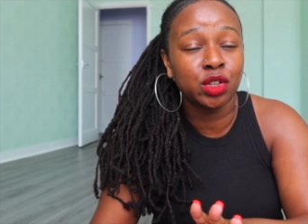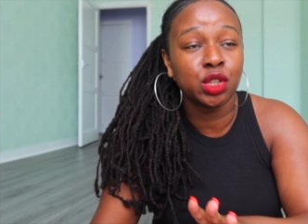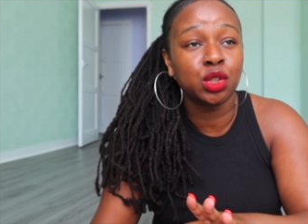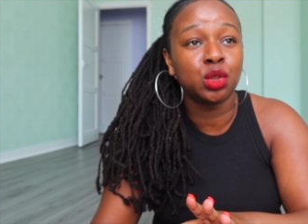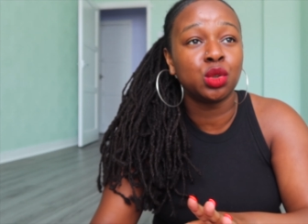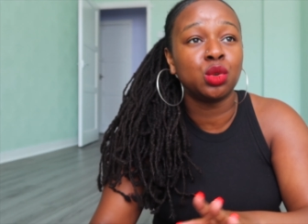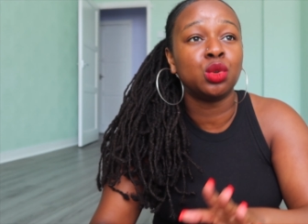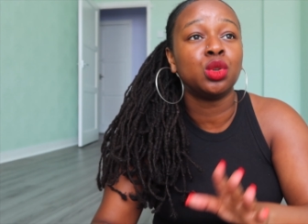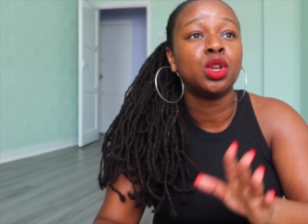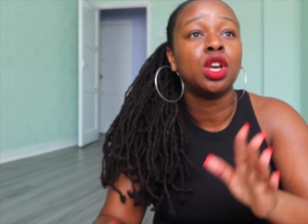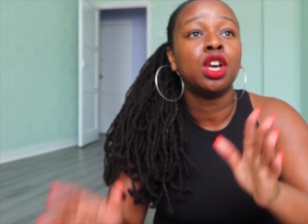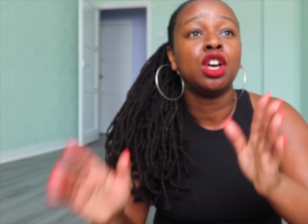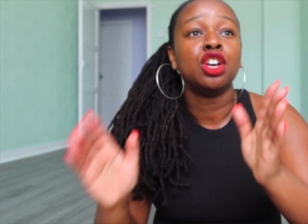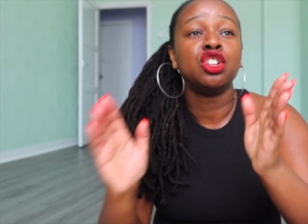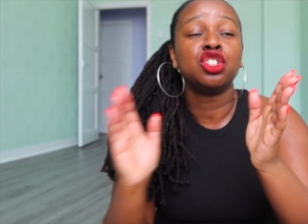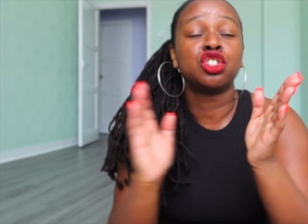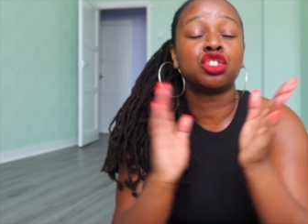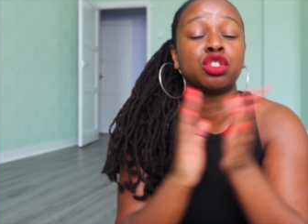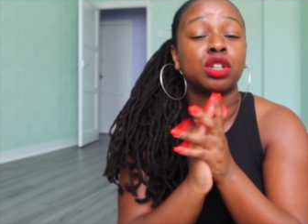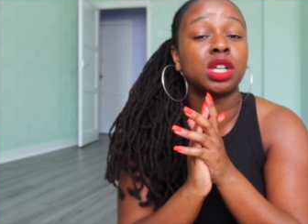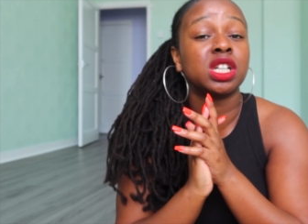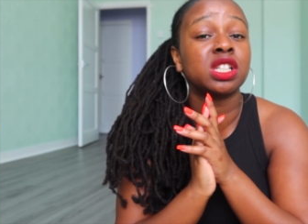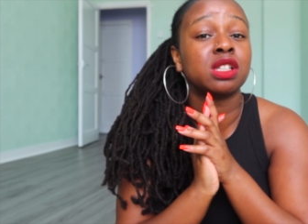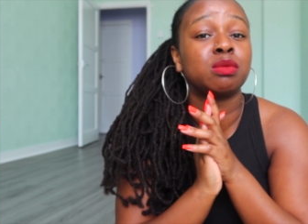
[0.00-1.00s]
in you,
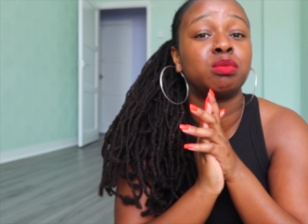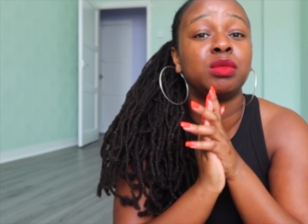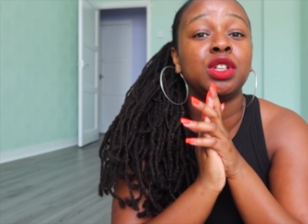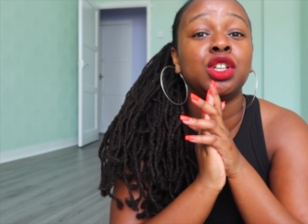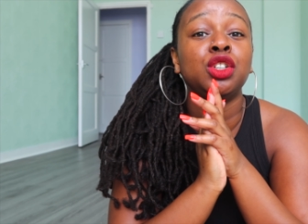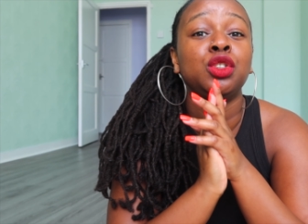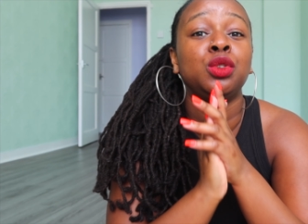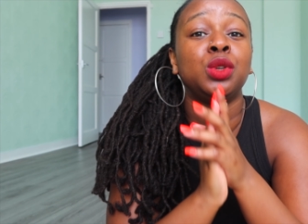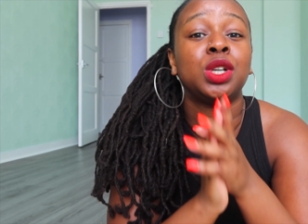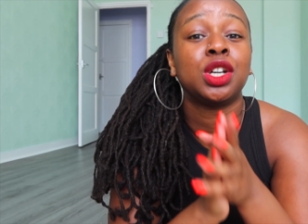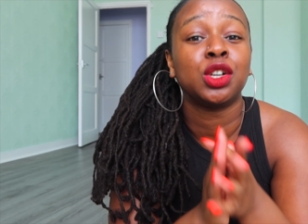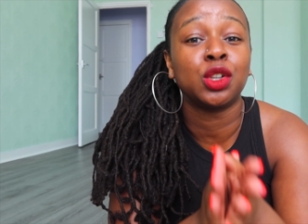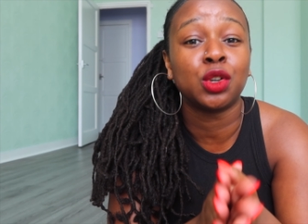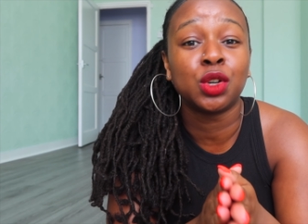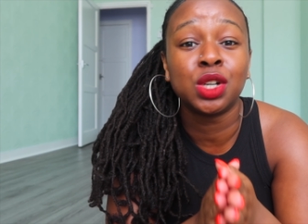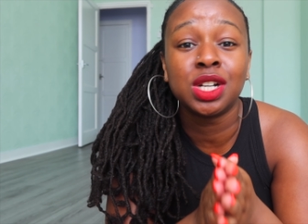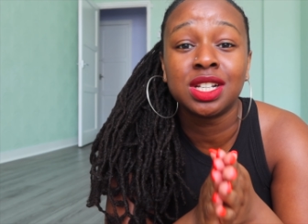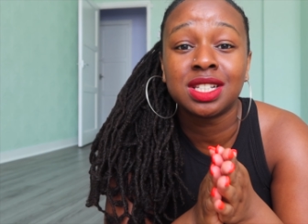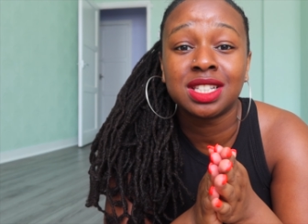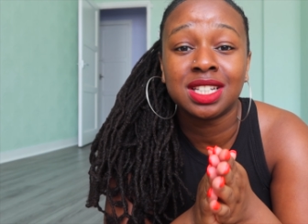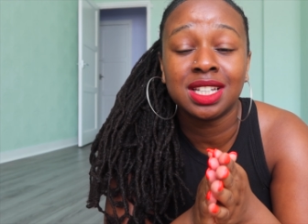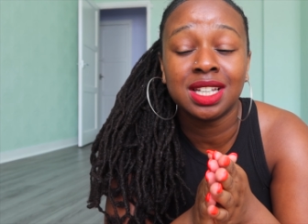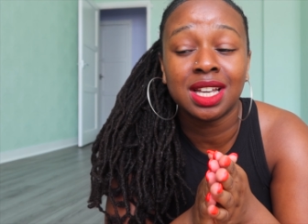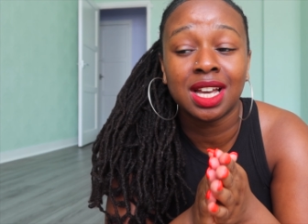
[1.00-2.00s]
trust me, you can
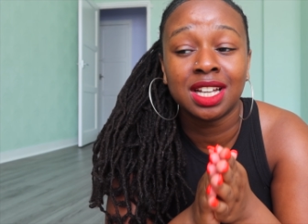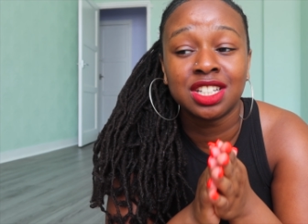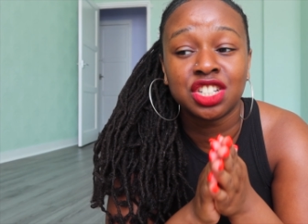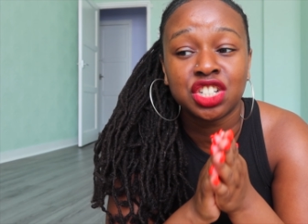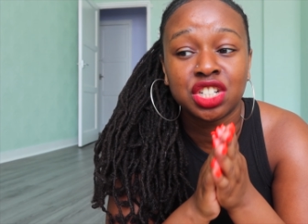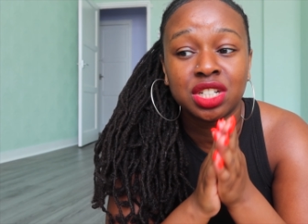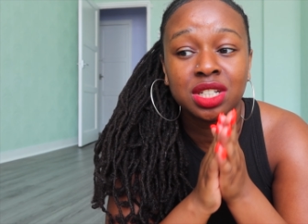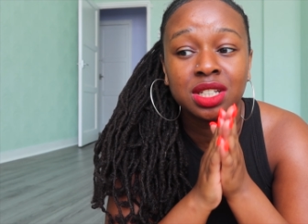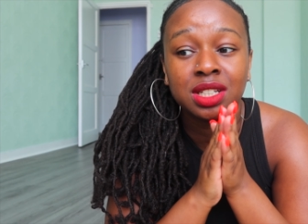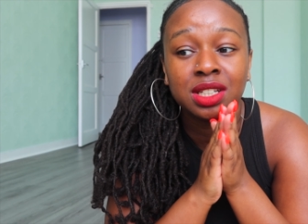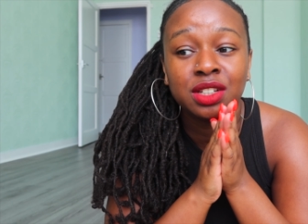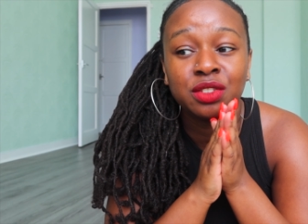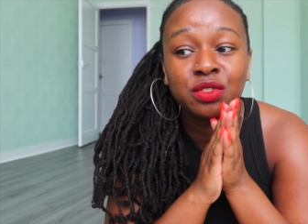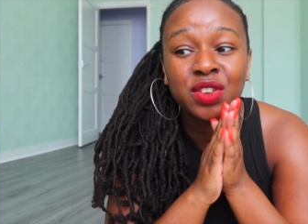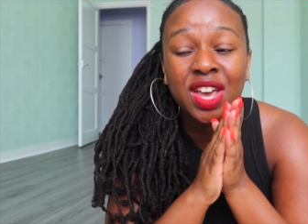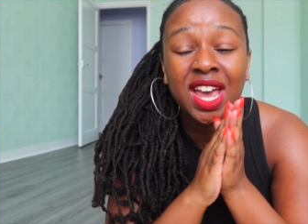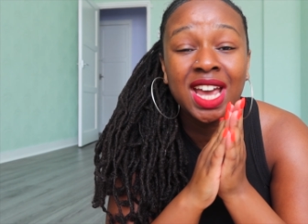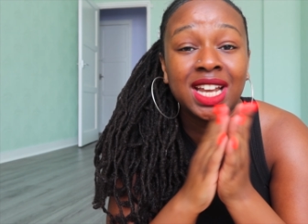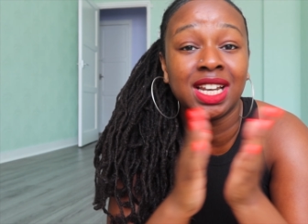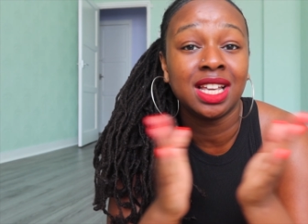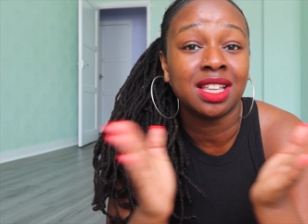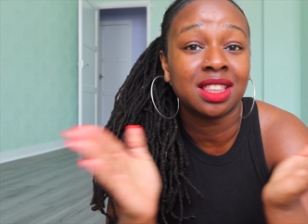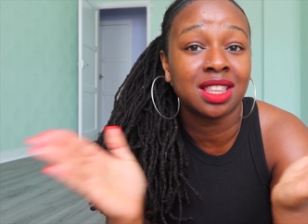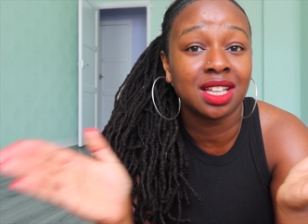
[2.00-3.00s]
honestly achieve
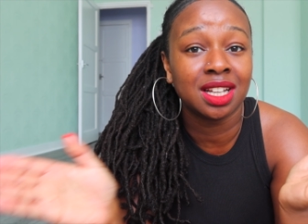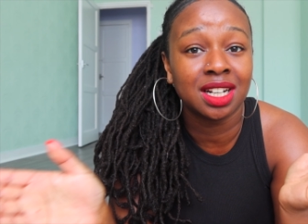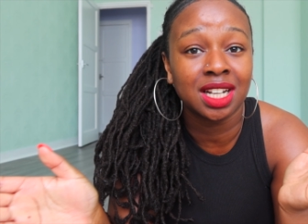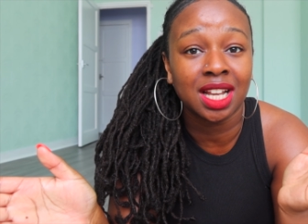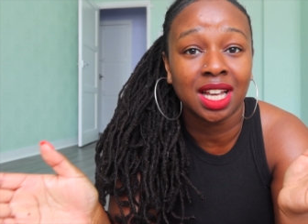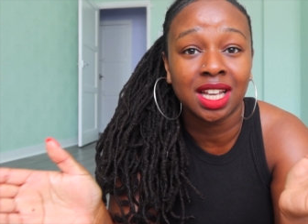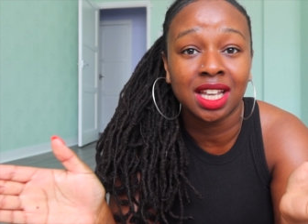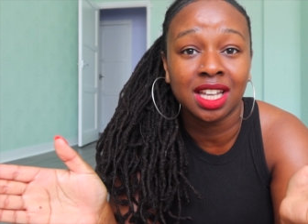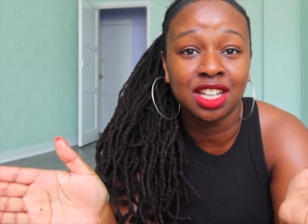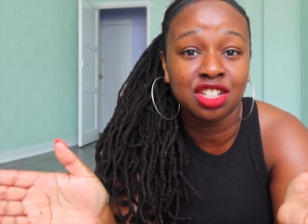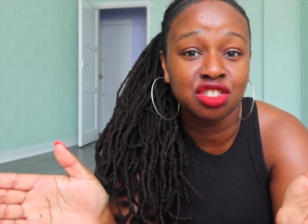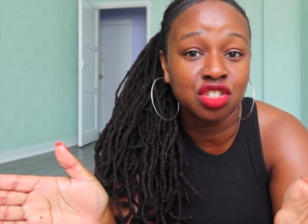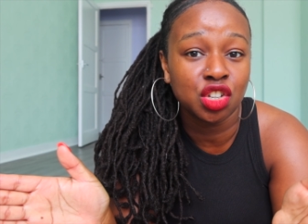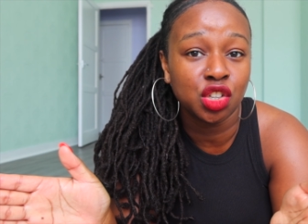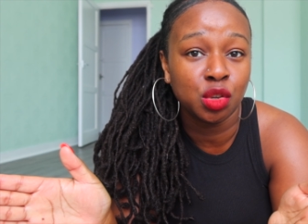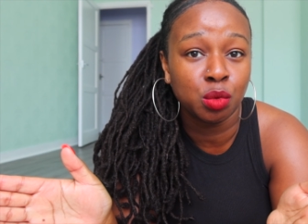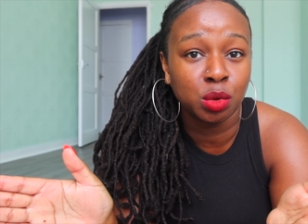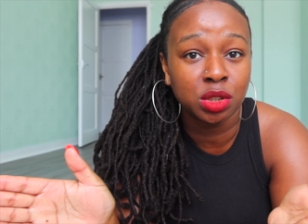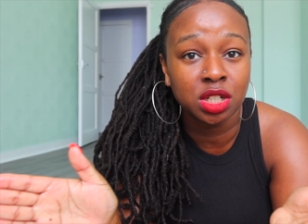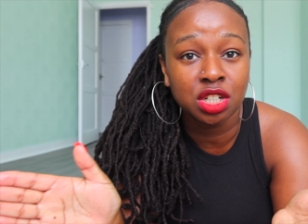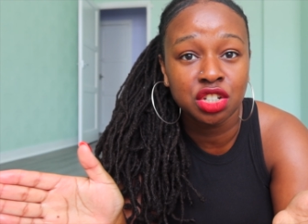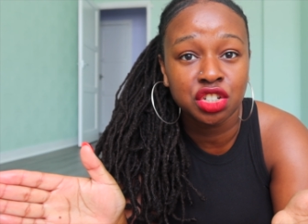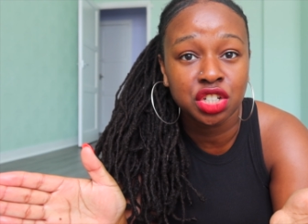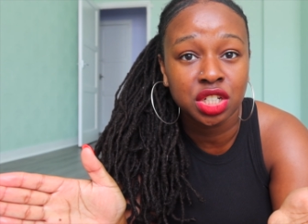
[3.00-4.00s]
anything that is that you
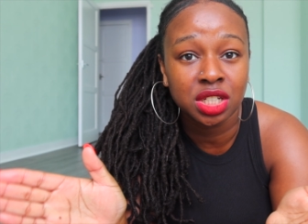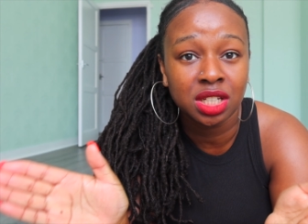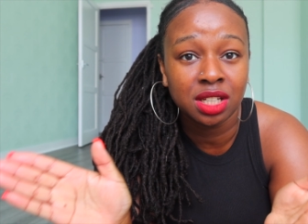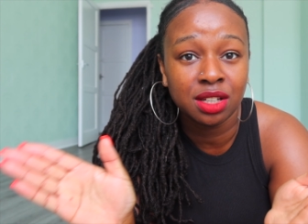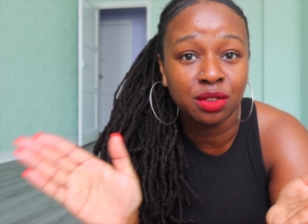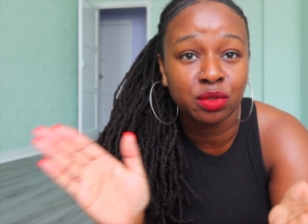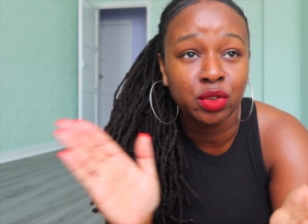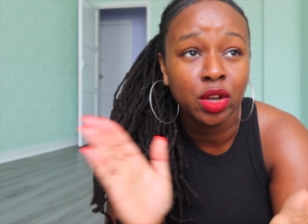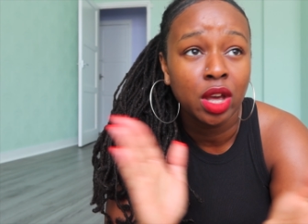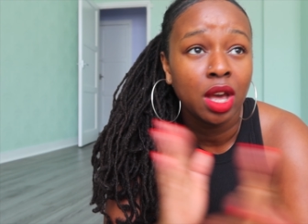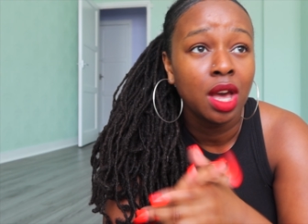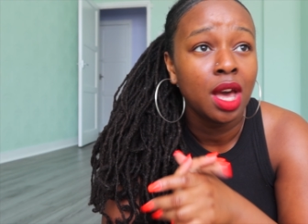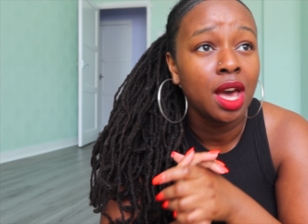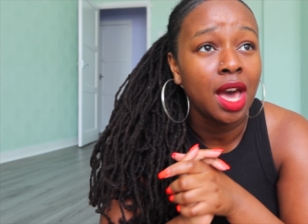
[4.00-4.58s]
want to achieve.